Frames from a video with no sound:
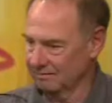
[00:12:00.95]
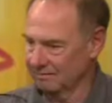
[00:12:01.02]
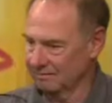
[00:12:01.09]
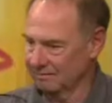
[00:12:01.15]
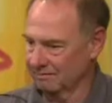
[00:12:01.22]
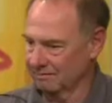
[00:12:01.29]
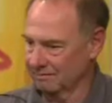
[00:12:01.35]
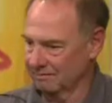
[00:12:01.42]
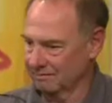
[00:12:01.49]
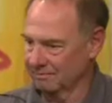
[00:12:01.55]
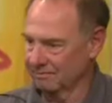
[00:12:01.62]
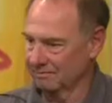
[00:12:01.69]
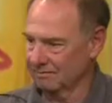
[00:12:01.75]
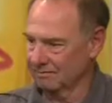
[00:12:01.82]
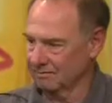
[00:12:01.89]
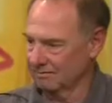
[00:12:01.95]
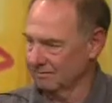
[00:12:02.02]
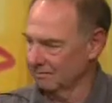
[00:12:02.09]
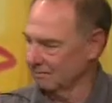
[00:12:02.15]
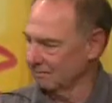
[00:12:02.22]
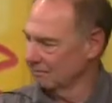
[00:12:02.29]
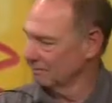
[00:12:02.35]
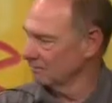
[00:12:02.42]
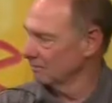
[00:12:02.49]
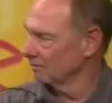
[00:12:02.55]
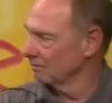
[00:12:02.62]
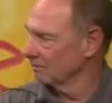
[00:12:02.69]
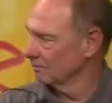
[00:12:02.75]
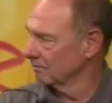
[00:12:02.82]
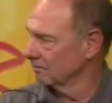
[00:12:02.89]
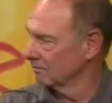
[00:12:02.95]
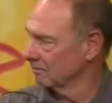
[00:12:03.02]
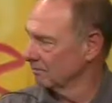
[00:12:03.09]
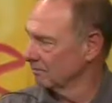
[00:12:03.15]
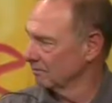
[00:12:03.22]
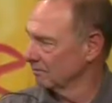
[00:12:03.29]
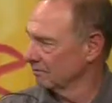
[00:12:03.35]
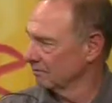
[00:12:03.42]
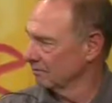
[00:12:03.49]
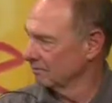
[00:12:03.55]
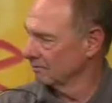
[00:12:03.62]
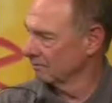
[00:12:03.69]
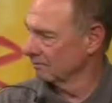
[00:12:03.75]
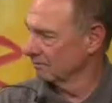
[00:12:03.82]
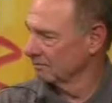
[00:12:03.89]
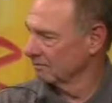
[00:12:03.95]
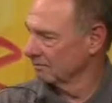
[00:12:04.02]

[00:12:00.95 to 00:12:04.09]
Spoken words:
No words are spoken by the person on screen.